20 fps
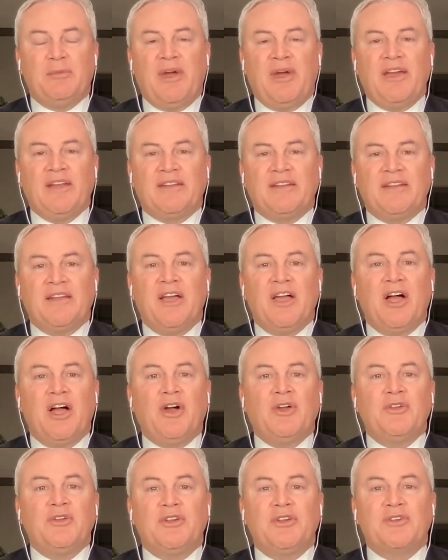Biden,
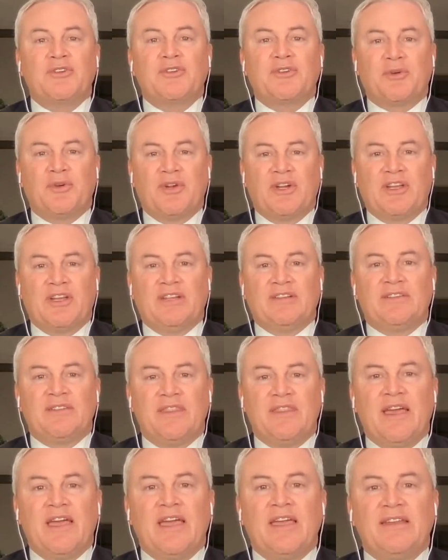all you hear is crickets.
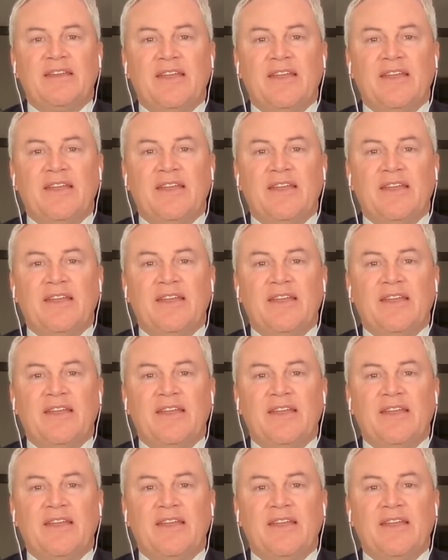They